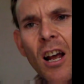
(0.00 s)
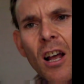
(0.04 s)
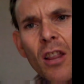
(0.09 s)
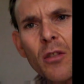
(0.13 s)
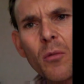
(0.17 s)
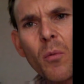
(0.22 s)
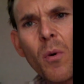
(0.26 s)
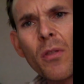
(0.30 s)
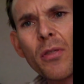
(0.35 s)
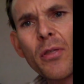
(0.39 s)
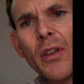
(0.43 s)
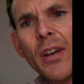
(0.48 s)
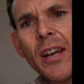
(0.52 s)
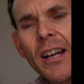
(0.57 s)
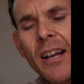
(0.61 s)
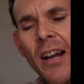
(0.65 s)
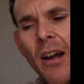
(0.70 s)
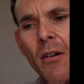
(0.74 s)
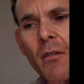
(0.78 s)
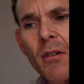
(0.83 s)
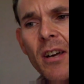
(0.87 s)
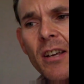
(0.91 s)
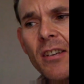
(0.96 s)
The one thing I
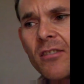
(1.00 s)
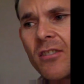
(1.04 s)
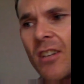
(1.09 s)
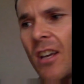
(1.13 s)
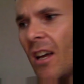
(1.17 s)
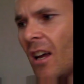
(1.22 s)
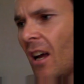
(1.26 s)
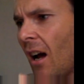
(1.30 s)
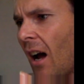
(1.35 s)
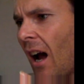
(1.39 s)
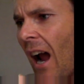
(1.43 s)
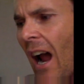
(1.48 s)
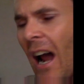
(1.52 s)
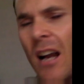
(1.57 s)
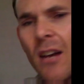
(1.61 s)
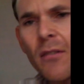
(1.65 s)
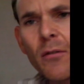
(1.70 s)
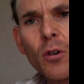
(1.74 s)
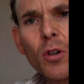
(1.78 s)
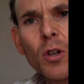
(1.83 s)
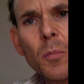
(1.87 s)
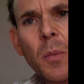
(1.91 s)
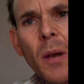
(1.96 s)
noticed, out of
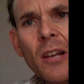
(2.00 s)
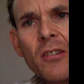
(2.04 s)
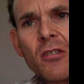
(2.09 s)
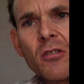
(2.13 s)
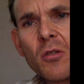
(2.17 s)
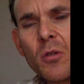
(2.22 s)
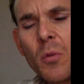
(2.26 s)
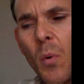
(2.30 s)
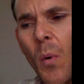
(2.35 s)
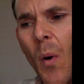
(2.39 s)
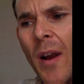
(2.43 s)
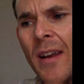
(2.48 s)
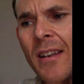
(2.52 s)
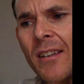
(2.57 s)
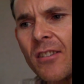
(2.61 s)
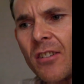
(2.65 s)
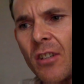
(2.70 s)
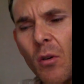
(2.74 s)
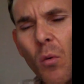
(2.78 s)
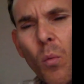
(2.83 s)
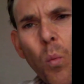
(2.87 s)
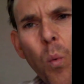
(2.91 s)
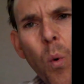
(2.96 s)
all the places we went
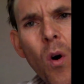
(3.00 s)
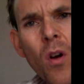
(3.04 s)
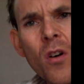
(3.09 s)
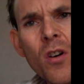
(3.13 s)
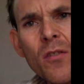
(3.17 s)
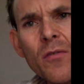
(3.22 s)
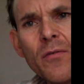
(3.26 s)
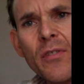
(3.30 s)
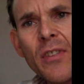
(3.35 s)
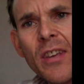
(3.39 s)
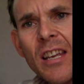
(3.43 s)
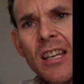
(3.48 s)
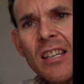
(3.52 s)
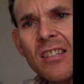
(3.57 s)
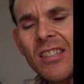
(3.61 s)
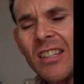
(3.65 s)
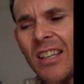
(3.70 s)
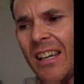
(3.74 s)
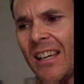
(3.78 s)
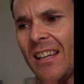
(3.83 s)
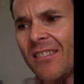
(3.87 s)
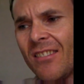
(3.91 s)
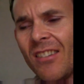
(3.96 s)
to, one of these
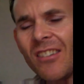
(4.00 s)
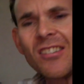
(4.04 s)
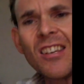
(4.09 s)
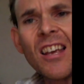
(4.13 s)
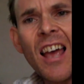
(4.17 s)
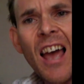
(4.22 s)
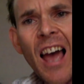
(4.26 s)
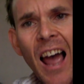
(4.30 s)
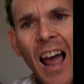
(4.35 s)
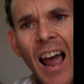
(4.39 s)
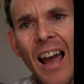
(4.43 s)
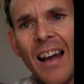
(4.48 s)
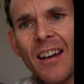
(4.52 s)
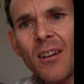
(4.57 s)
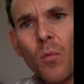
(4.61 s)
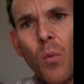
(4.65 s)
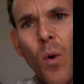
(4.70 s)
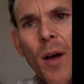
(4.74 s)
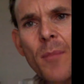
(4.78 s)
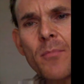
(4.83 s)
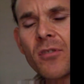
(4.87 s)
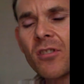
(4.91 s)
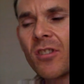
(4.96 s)
geezers had a
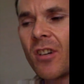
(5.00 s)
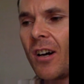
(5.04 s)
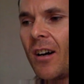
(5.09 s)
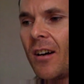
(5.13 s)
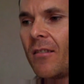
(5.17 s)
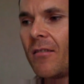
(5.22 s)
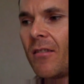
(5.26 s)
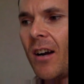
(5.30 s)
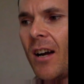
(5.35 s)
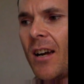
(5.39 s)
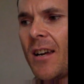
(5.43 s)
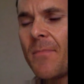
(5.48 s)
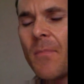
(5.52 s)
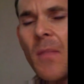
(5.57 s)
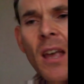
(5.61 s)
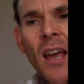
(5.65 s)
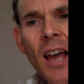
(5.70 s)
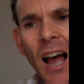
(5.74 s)
website, right?